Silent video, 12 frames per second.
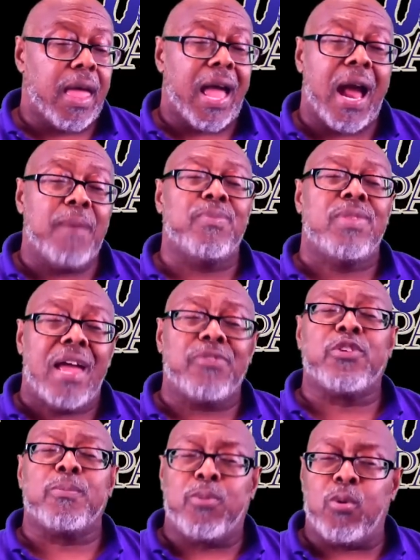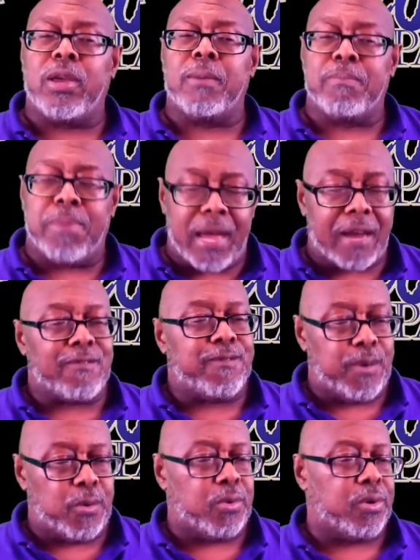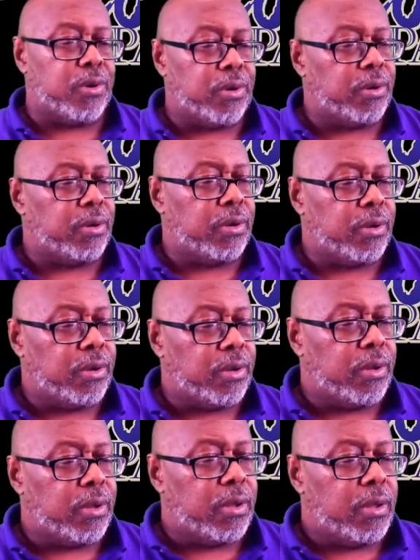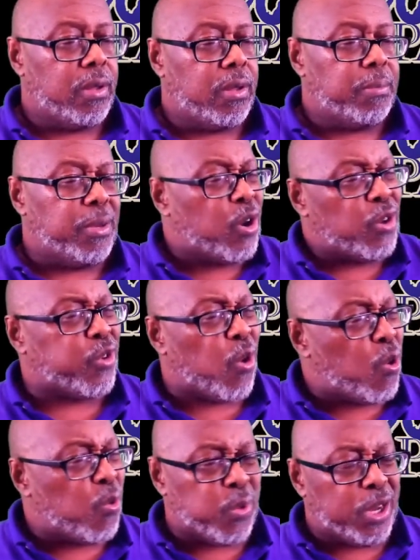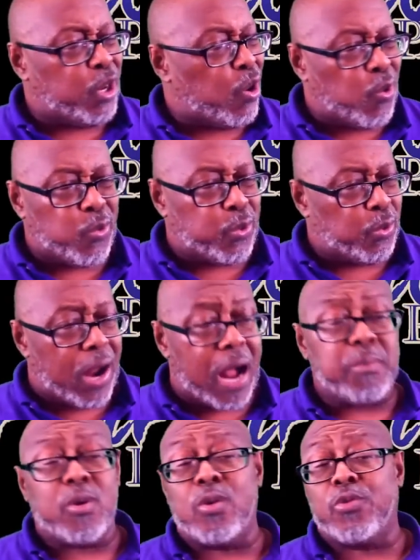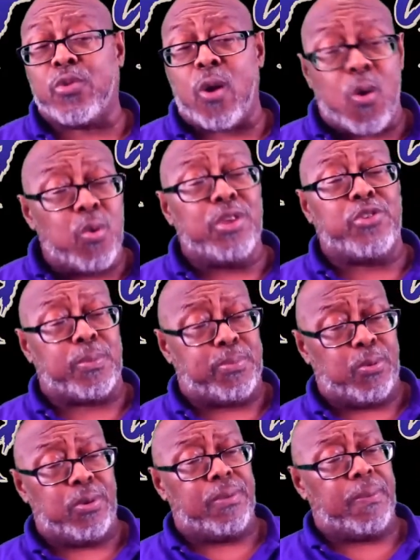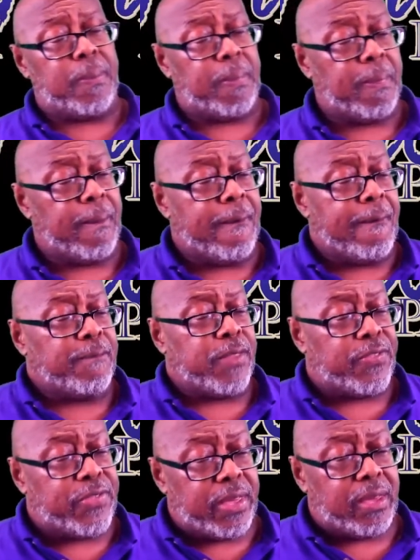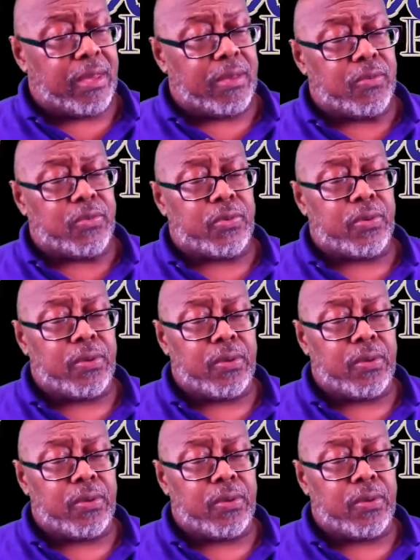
it. I'm not supporting black folk because of all we go through. I'm going to only support the things